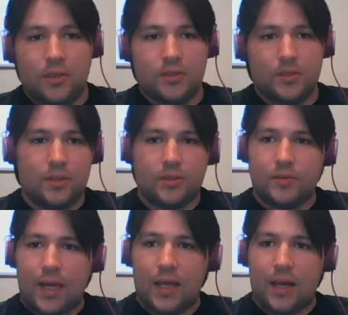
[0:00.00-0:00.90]
So you do
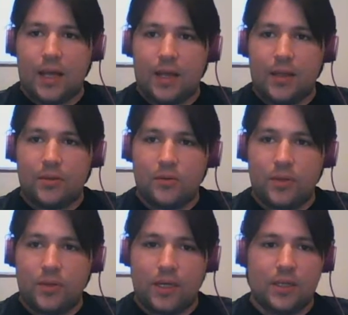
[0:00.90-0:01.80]
that, and you
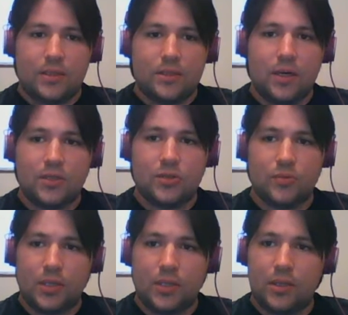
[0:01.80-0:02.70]
get in touch
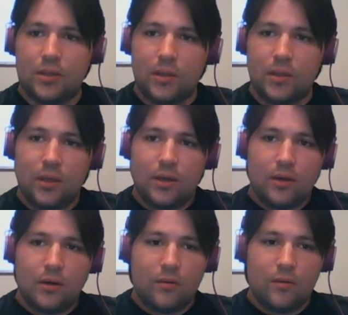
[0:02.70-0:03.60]
with,
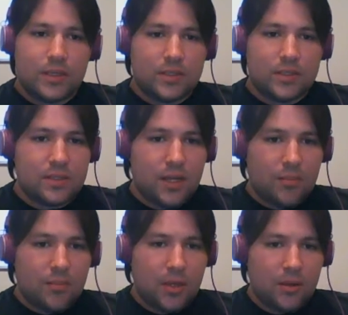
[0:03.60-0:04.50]
oh, what is his name?